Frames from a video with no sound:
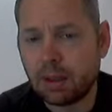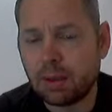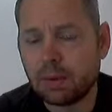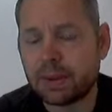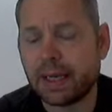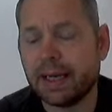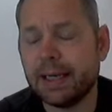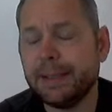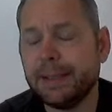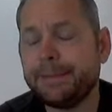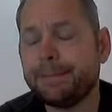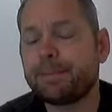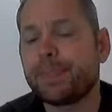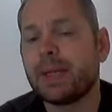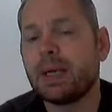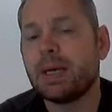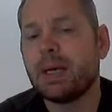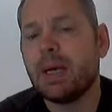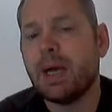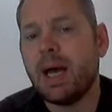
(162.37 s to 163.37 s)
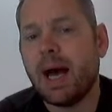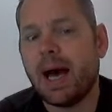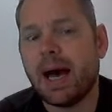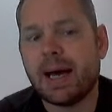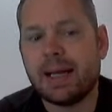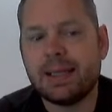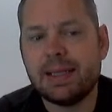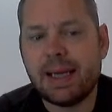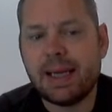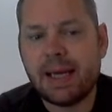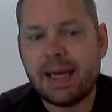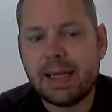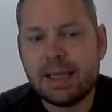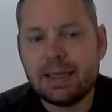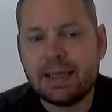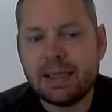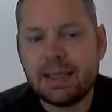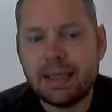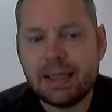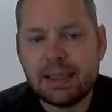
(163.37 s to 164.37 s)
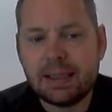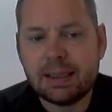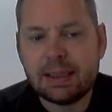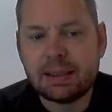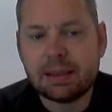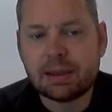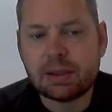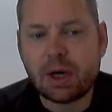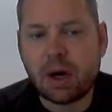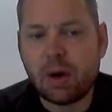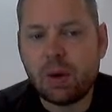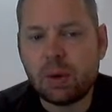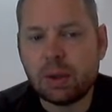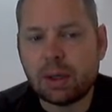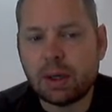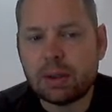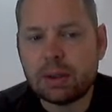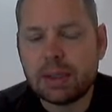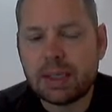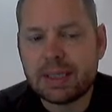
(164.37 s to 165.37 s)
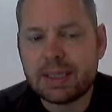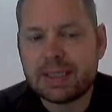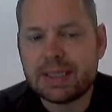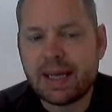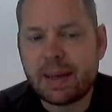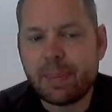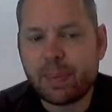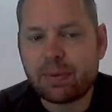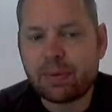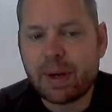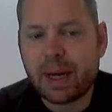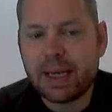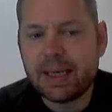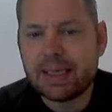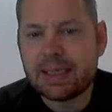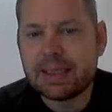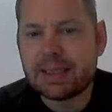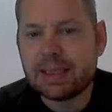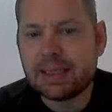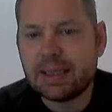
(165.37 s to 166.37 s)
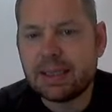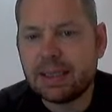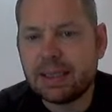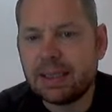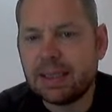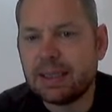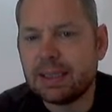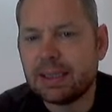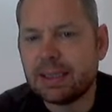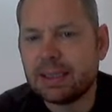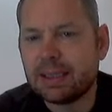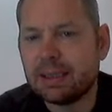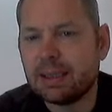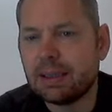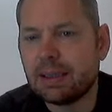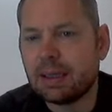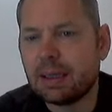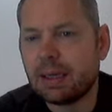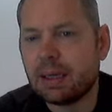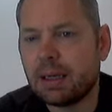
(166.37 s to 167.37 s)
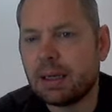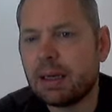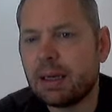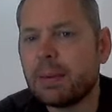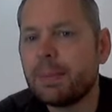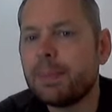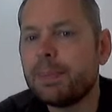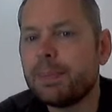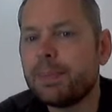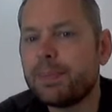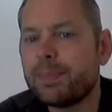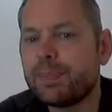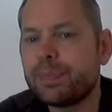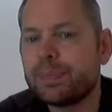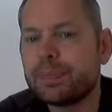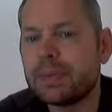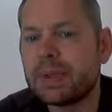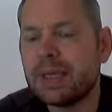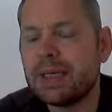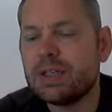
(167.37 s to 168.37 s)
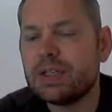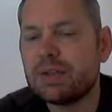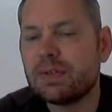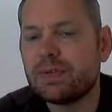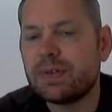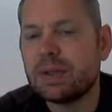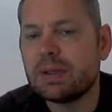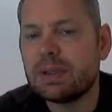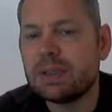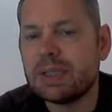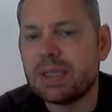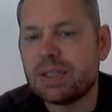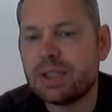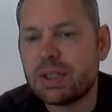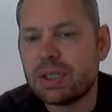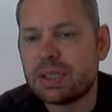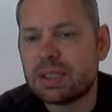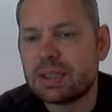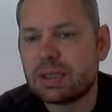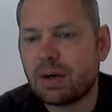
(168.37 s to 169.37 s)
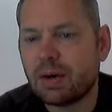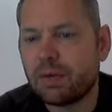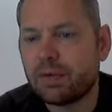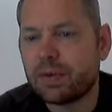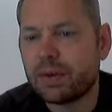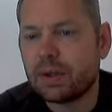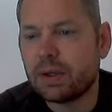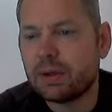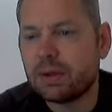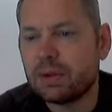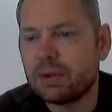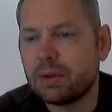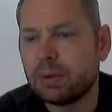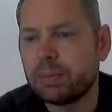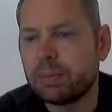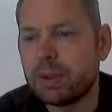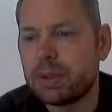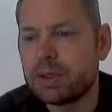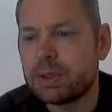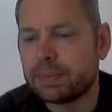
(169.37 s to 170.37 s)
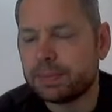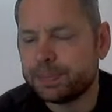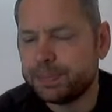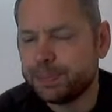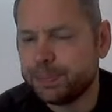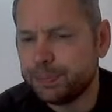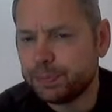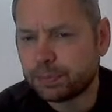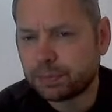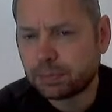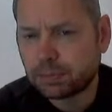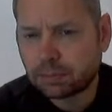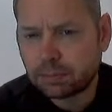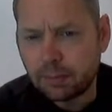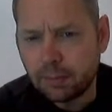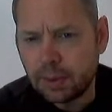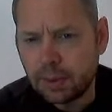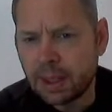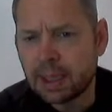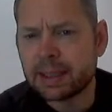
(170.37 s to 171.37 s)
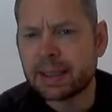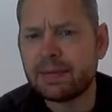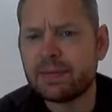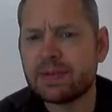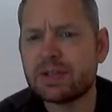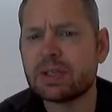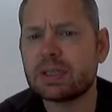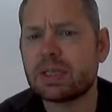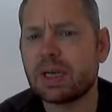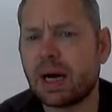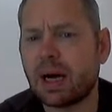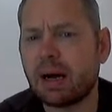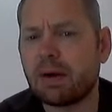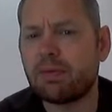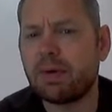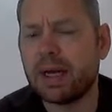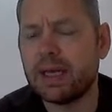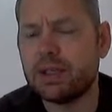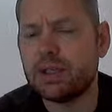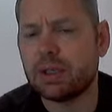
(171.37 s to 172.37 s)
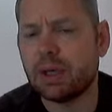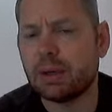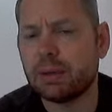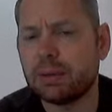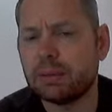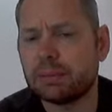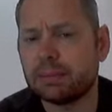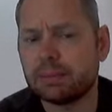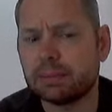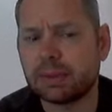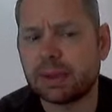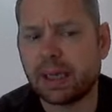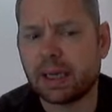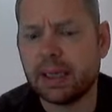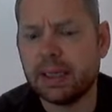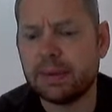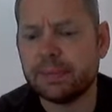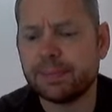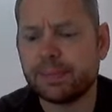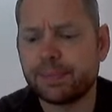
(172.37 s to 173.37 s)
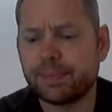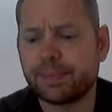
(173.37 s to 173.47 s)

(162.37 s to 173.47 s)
Okay, and the colon separates the each of the digits of the numbers and gives us our ratio. Okay,